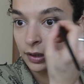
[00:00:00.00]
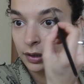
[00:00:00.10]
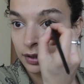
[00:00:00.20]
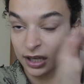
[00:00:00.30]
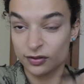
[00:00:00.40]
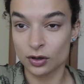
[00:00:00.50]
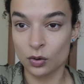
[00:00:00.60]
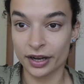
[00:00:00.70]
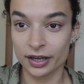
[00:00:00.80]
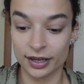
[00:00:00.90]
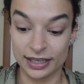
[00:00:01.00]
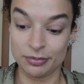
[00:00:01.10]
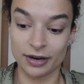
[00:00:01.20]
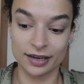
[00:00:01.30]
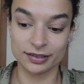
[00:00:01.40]
And then I've got quite cloudy
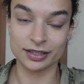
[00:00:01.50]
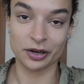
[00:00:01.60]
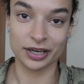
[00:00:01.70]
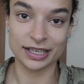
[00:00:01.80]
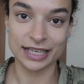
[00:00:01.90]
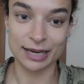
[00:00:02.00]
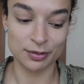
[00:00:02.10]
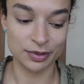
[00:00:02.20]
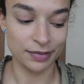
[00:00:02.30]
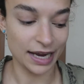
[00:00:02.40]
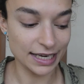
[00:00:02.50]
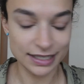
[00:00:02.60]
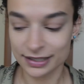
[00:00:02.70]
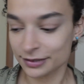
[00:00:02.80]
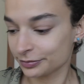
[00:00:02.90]
brows, so I need to keep them in place.